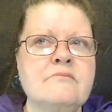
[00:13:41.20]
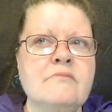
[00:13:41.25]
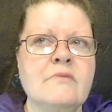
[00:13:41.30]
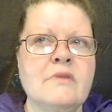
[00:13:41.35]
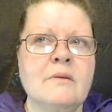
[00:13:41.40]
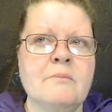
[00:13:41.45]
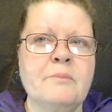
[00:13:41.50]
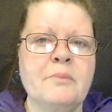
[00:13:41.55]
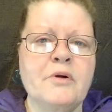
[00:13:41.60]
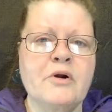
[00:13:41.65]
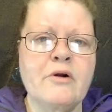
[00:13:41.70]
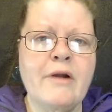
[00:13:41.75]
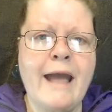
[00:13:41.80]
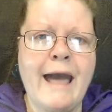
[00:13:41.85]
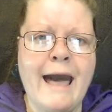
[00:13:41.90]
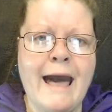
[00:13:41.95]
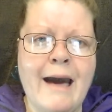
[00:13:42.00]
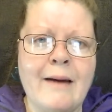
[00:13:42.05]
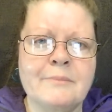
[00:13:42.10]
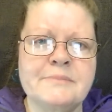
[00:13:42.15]

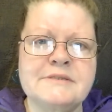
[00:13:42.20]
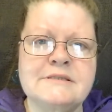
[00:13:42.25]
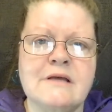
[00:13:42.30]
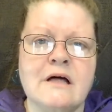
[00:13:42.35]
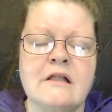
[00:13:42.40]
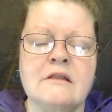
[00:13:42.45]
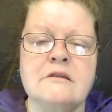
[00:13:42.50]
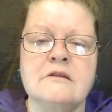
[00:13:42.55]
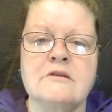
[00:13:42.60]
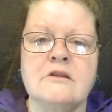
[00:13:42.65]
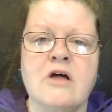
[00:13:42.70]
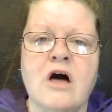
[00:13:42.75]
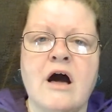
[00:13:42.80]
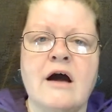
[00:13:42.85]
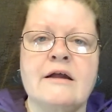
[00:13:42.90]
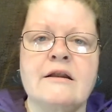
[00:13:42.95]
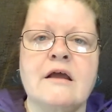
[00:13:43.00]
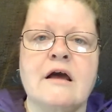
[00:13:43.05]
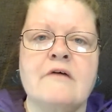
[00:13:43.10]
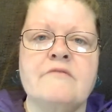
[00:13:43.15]
perhaps a
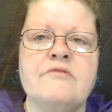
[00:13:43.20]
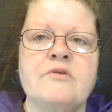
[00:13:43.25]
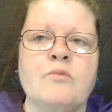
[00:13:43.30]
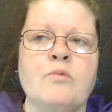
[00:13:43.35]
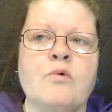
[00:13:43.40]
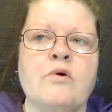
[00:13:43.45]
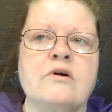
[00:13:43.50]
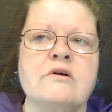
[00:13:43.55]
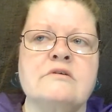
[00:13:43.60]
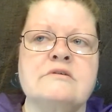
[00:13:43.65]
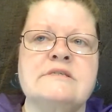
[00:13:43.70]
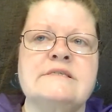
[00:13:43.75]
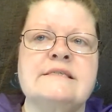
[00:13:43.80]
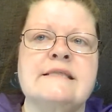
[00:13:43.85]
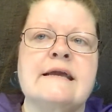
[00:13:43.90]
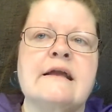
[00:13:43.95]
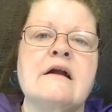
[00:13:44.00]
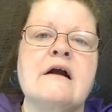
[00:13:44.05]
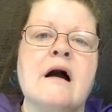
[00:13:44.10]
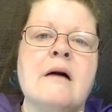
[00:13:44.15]
lot of the words
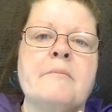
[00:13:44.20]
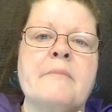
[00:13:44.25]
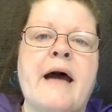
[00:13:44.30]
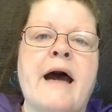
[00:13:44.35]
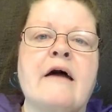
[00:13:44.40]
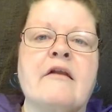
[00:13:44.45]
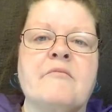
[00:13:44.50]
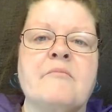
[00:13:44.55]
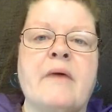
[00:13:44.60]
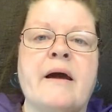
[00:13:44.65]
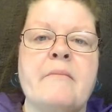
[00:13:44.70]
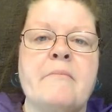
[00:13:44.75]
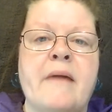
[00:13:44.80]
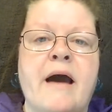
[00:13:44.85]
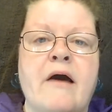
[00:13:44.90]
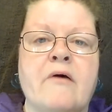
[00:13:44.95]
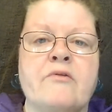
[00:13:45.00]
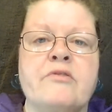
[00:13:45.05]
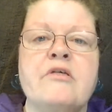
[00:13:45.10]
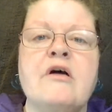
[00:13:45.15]
that come out of my
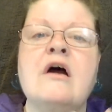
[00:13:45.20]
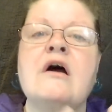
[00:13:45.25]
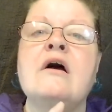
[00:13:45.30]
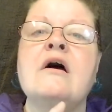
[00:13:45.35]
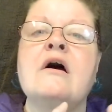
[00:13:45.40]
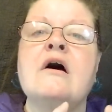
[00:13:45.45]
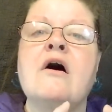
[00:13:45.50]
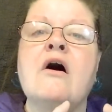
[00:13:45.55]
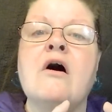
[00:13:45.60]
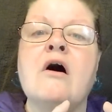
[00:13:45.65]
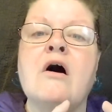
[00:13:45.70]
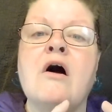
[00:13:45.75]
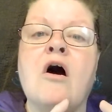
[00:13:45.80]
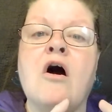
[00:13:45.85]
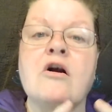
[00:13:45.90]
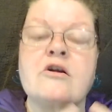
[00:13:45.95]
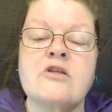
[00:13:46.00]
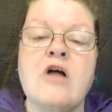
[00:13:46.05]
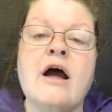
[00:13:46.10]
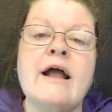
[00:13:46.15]
mouth
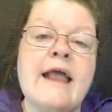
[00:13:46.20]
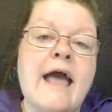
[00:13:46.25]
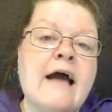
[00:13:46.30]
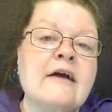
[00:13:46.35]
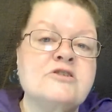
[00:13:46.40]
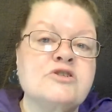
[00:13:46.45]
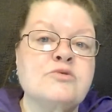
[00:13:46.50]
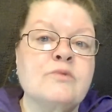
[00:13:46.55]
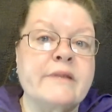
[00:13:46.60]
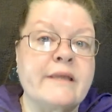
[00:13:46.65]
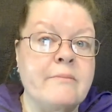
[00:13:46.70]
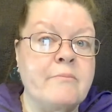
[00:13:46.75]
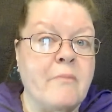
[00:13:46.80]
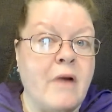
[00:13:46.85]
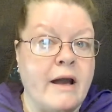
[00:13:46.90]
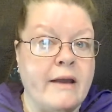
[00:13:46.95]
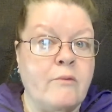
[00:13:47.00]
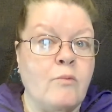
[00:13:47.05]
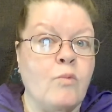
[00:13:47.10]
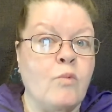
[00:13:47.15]
are not actually
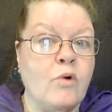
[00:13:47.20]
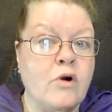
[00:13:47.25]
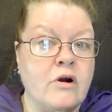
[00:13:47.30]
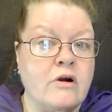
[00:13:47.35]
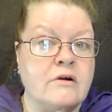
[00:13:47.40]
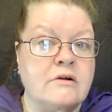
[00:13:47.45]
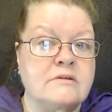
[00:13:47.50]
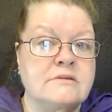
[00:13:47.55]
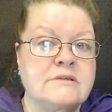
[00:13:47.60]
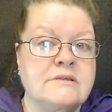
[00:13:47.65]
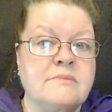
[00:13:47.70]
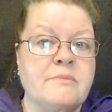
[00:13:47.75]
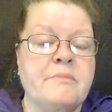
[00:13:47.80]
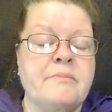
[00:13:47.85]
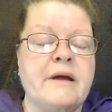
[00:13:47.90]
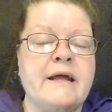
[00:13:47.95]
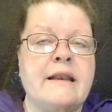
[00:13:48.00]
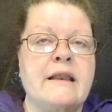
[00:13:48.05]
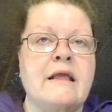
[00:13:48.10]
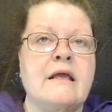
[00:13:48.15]
my words,
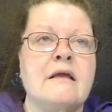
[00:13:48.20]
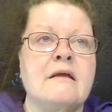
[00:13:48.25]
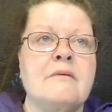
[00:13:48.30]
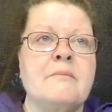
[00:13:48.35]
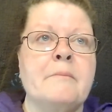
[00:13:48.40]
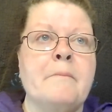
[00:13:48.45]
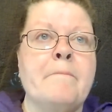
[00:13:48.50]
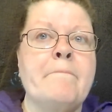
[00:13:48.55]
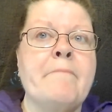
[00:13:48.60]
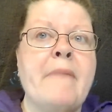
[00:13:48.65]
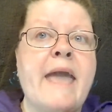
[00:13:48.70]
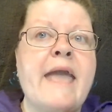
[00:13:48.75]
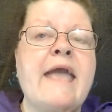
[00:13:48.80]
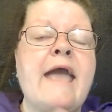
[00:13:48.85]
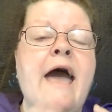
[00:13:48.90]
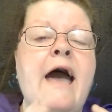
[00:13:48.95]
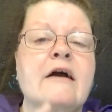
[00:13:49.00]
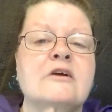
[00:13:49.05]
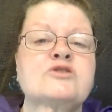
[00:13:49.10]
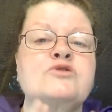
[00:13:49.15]
but may
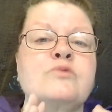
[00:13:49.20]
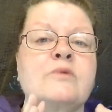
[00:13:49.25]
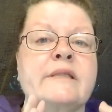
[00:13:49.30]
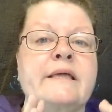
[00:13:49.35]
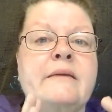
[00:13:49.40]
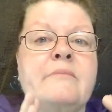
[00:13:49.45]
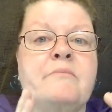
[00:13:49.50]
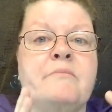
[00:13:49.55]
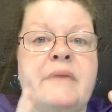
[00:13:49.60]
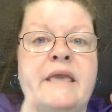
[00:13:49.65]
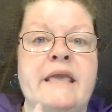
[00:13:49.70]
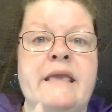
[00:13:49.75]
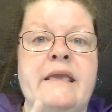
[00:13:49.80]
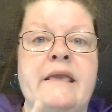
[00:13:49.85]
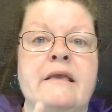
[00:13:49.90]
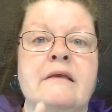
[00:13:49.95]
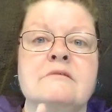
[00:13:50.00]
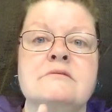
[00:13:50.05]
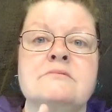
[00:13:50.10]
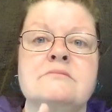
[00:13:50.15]
actually be
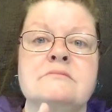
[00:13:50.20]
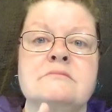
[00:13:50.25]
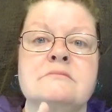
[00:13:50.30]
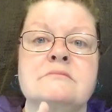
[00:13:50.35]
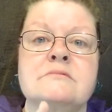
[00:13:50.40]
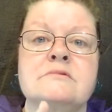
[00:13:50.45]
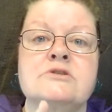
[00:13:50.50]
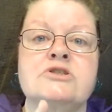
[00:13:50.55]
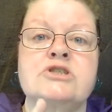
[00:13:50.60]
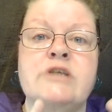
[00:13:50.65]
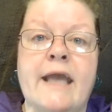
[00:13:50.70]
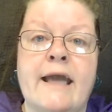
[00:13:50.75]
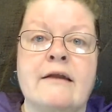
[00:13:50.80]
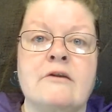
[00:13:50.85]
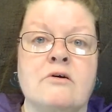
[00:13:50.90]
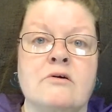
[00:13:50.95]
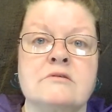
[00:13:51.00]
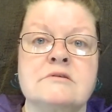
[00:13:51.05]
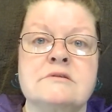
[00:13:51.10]
channeled.